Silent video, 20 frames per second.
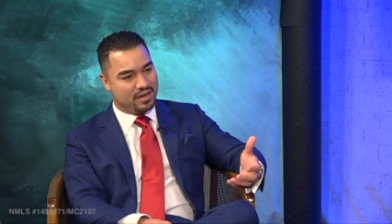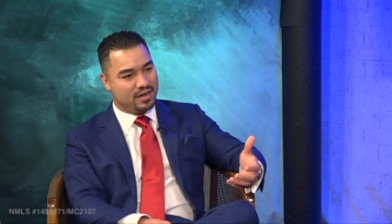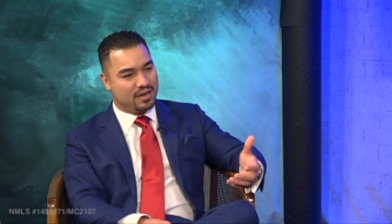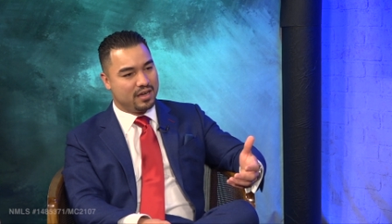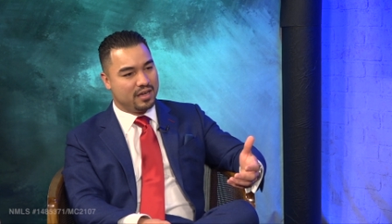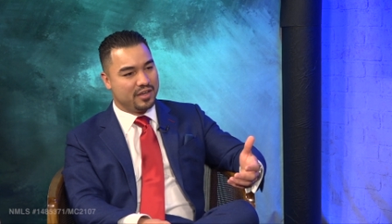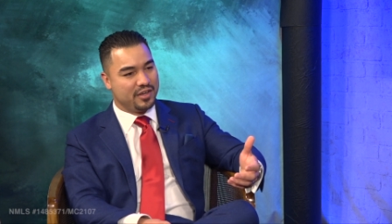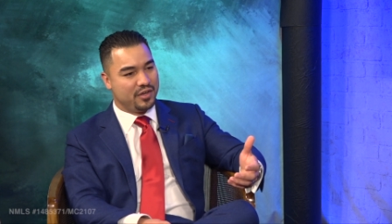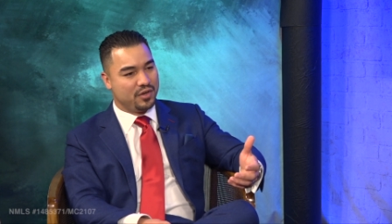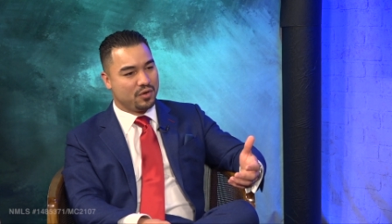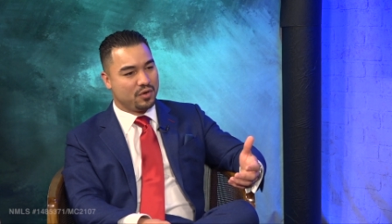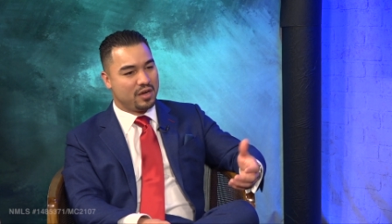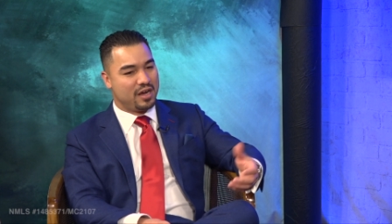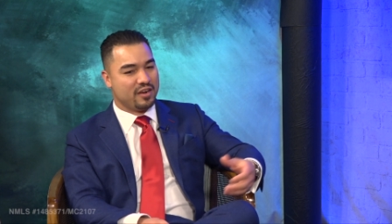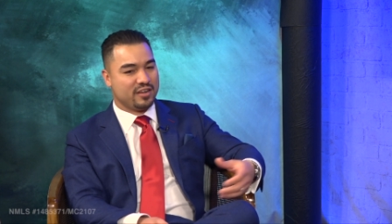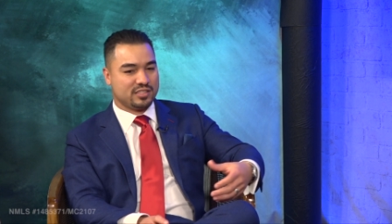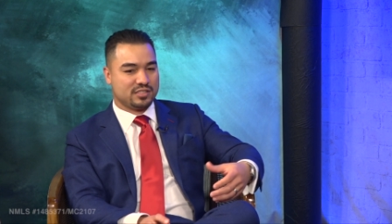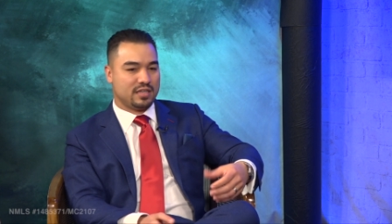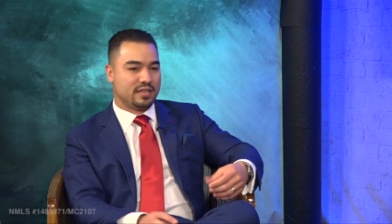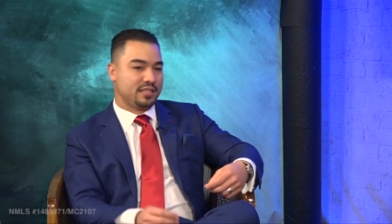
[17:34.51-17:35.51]
I
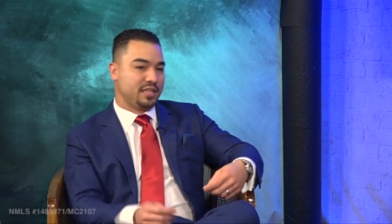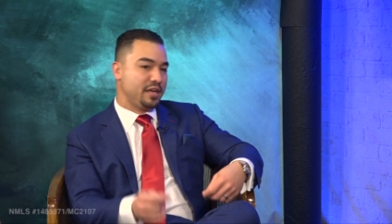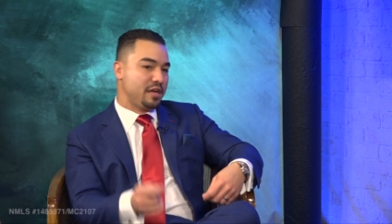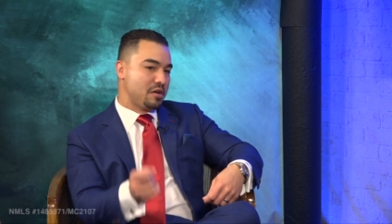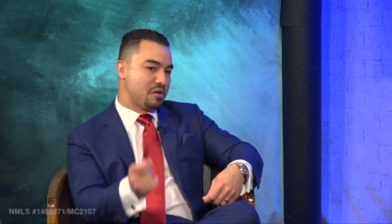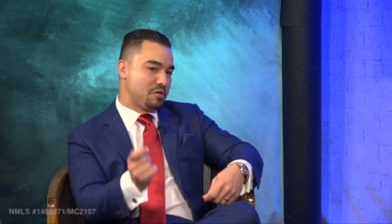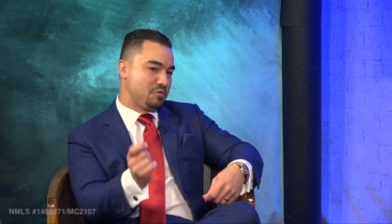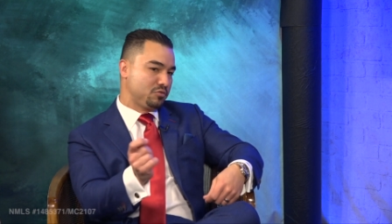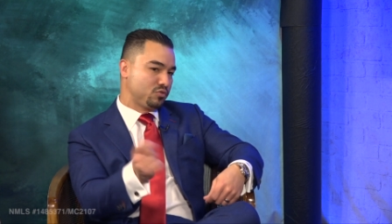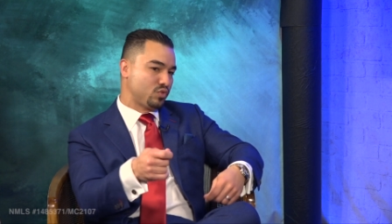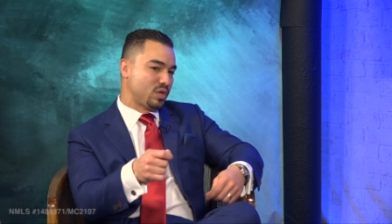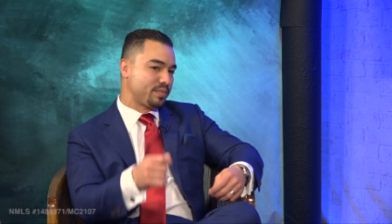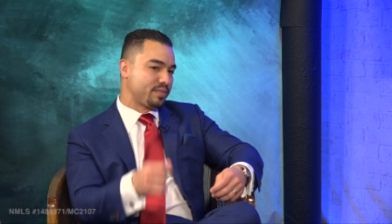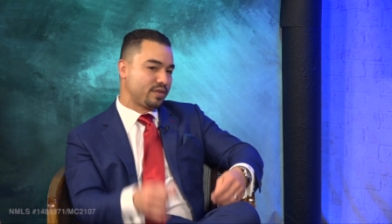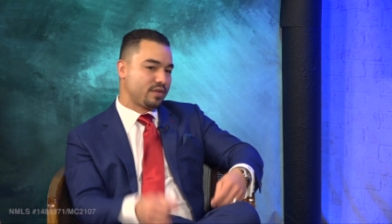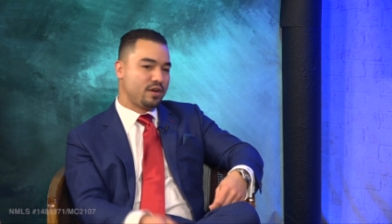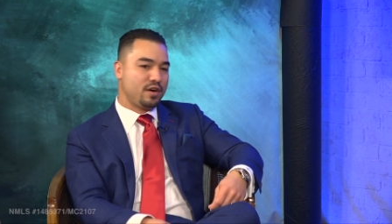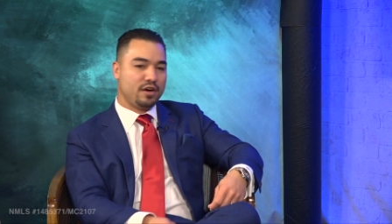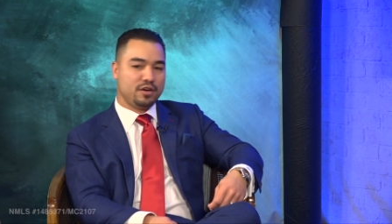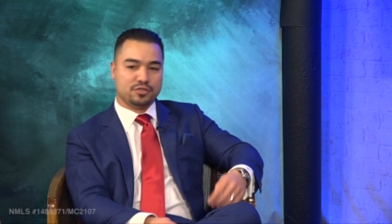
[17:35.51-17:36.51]
just thought, hey, I'll swipe a
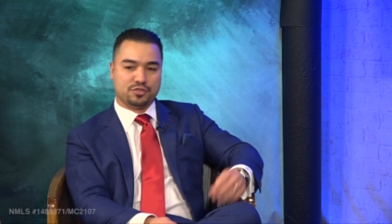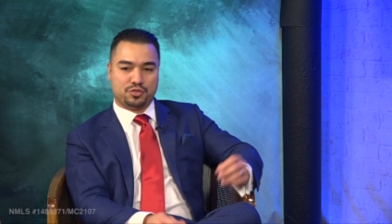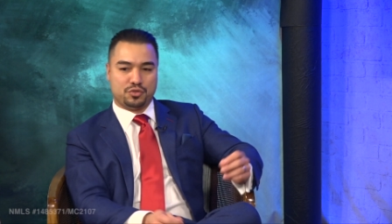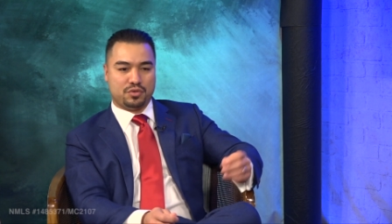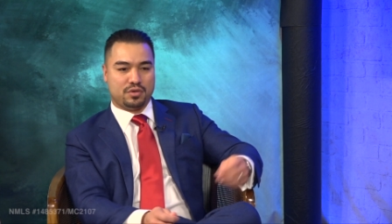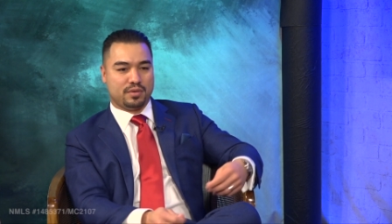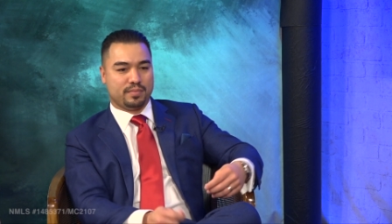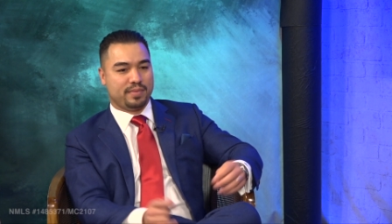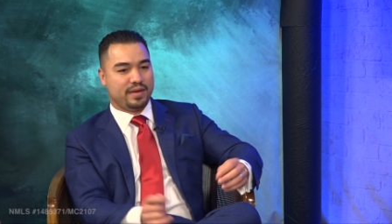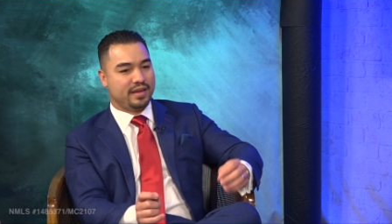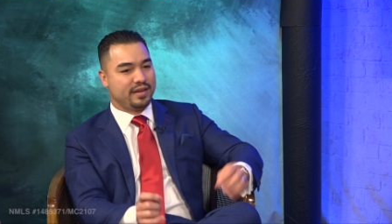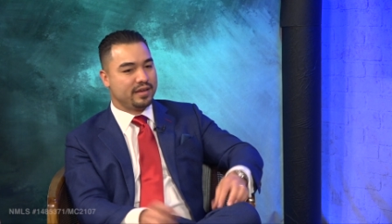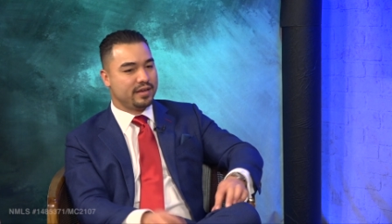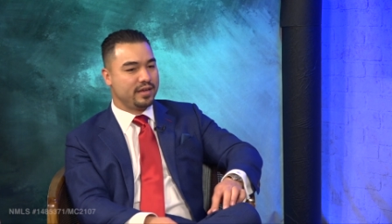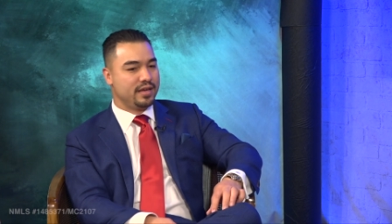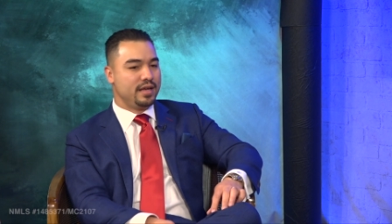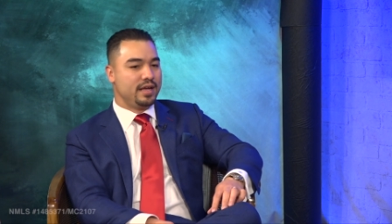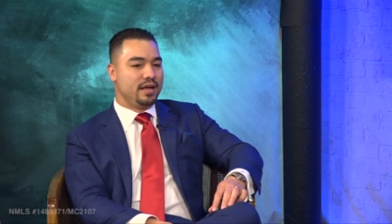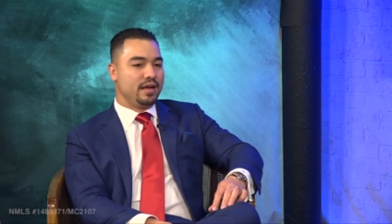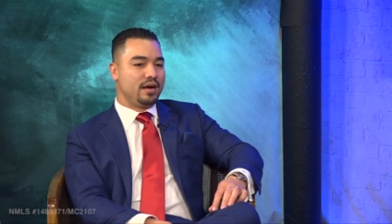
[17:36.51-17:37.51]
card, sure, pay
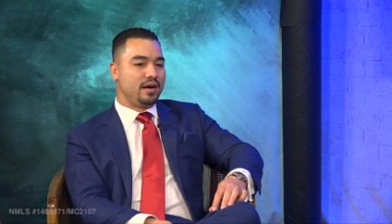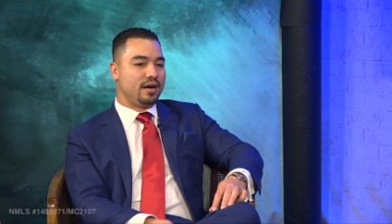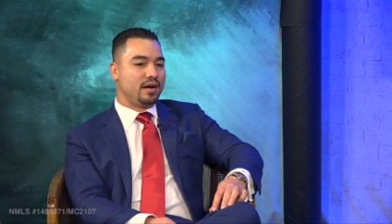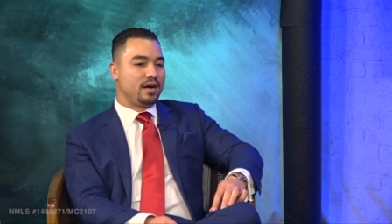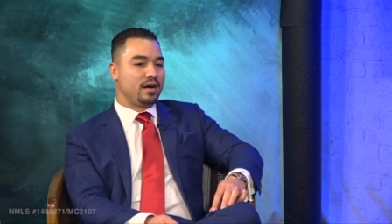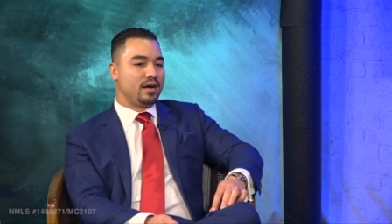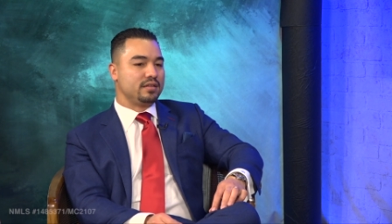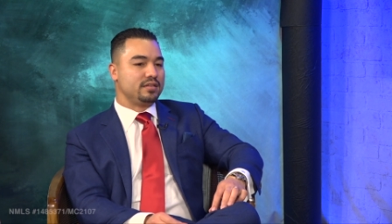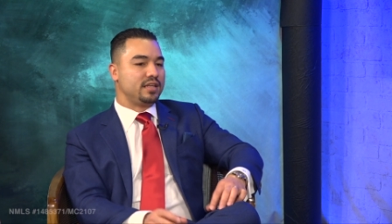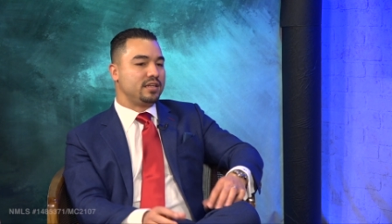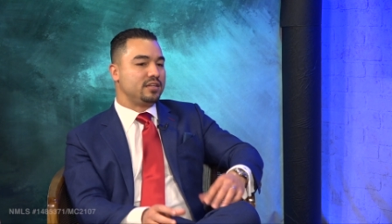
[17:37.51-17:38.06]
it. Then